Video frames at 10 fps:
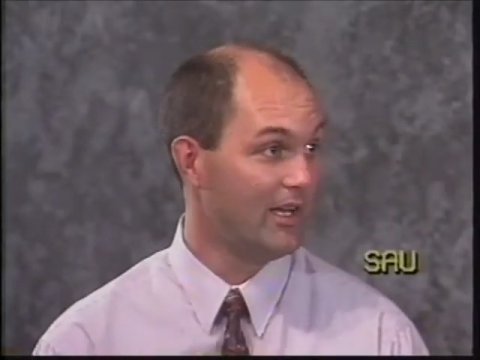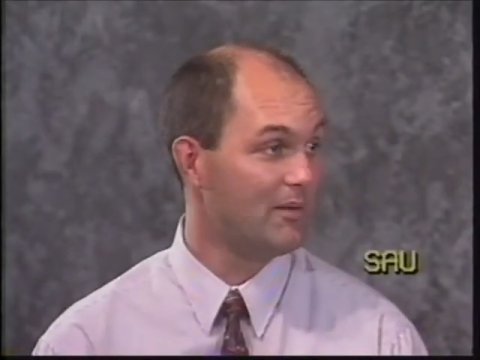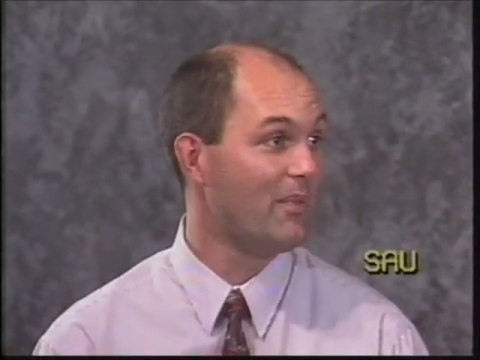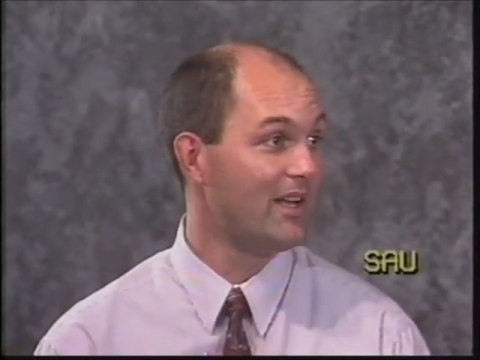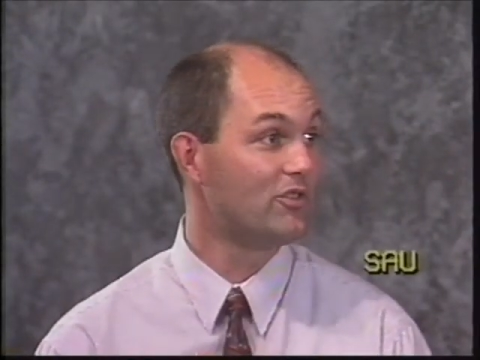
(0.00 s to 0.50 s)

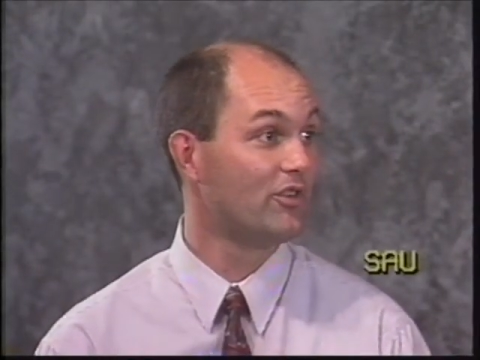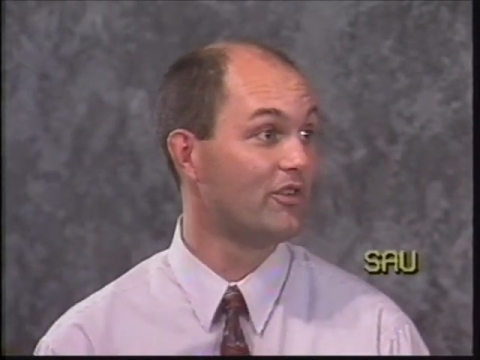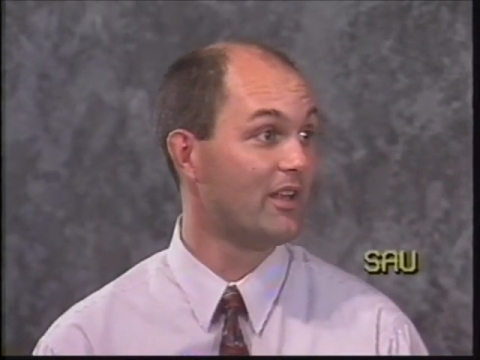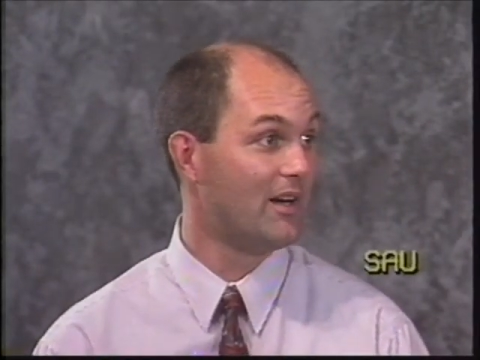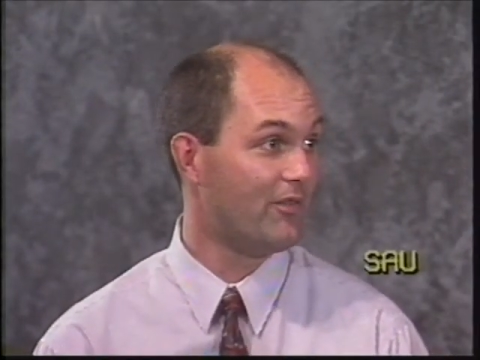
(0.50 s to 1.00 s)
and made sure
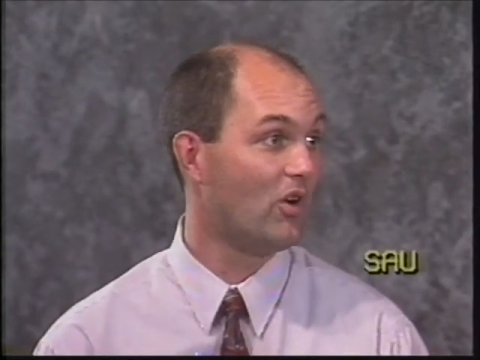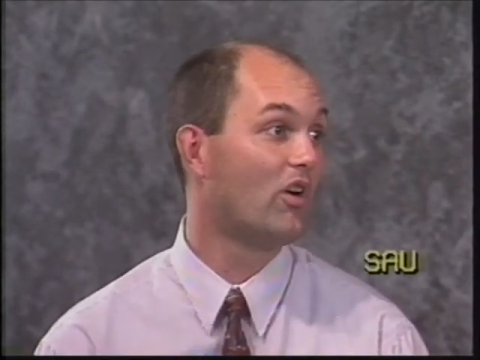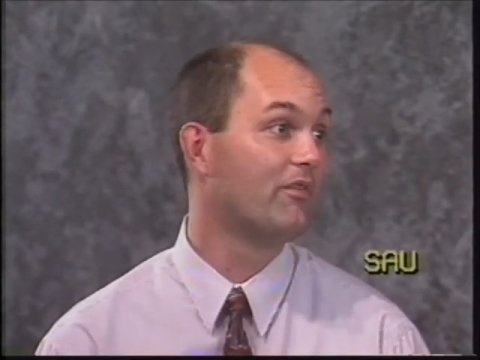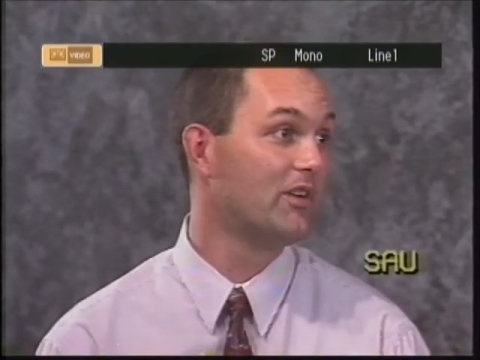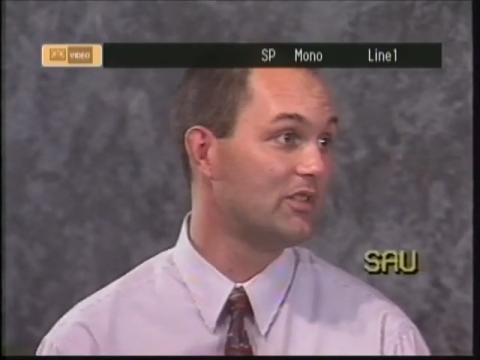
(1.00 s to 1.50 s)
that if our
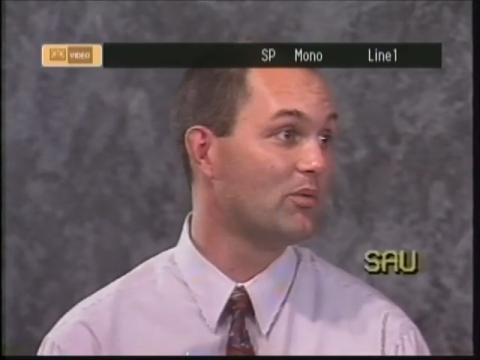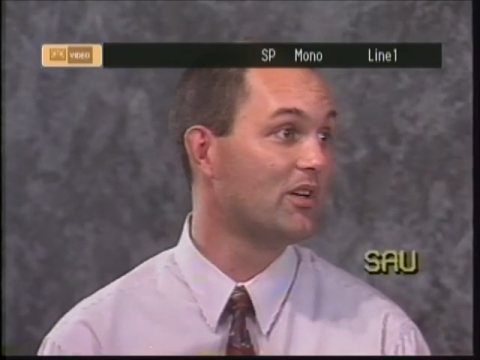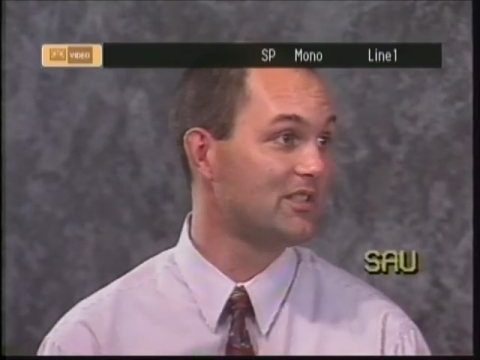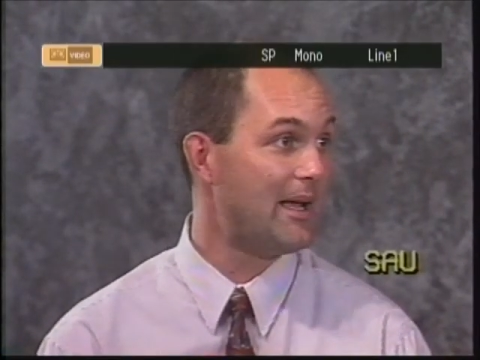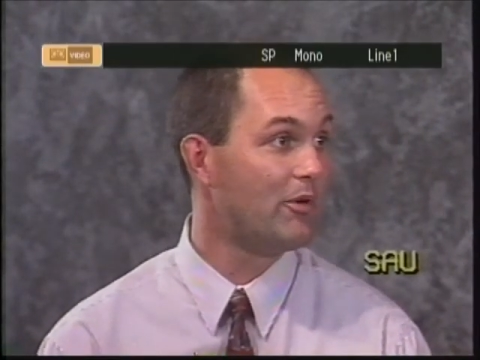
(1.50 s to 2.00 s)
offense
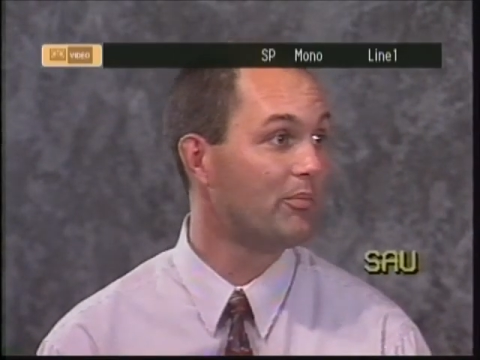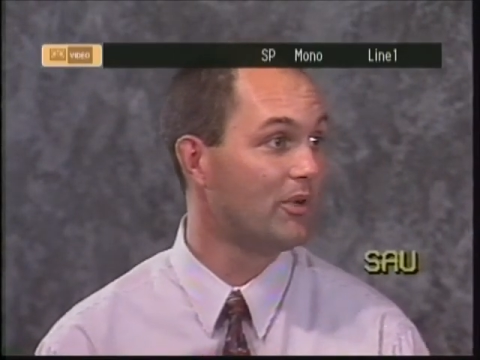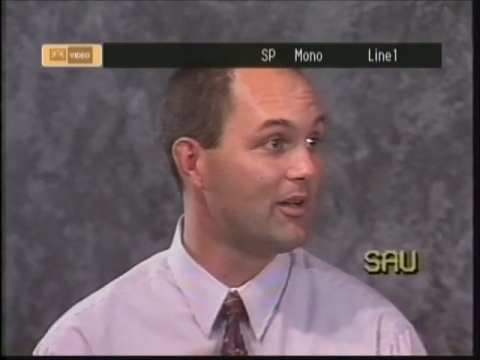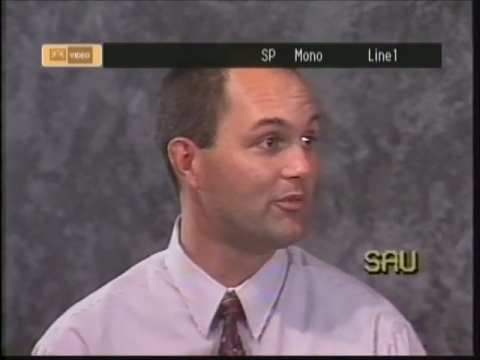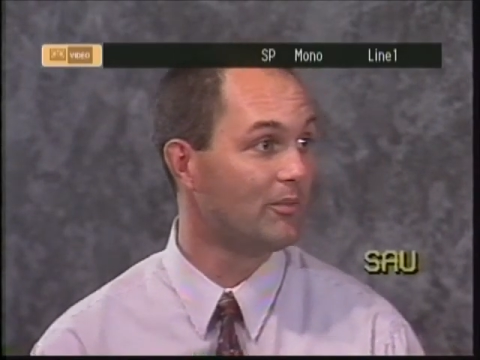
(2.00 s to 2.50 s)
was able to
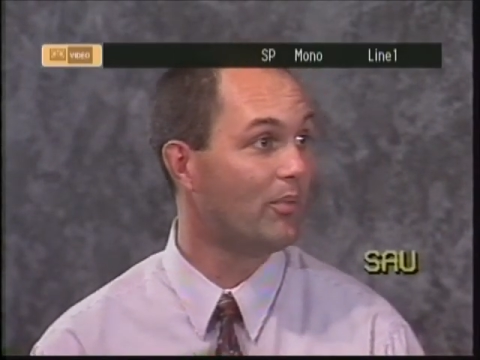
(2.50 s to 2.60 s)
put up some